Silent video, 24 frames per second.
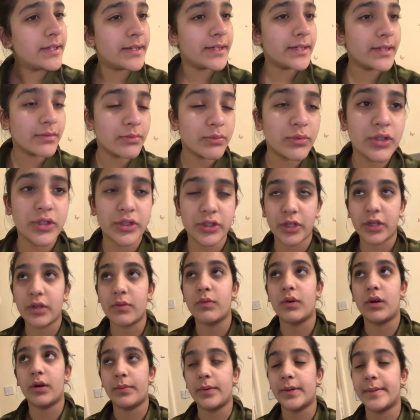I'm gonna show you
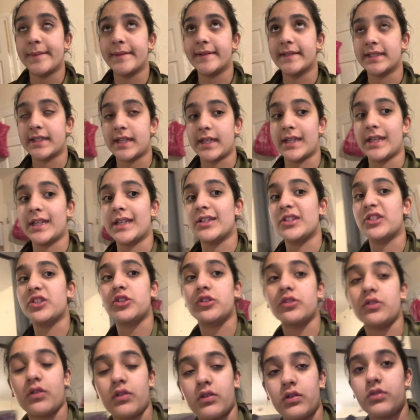what I put on my skin. It's
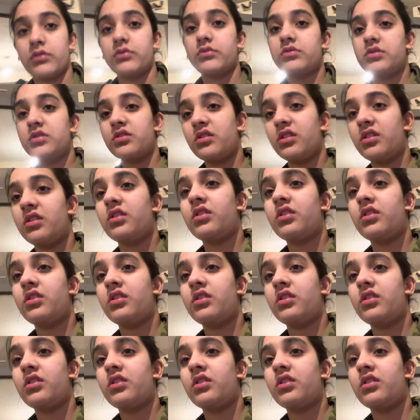not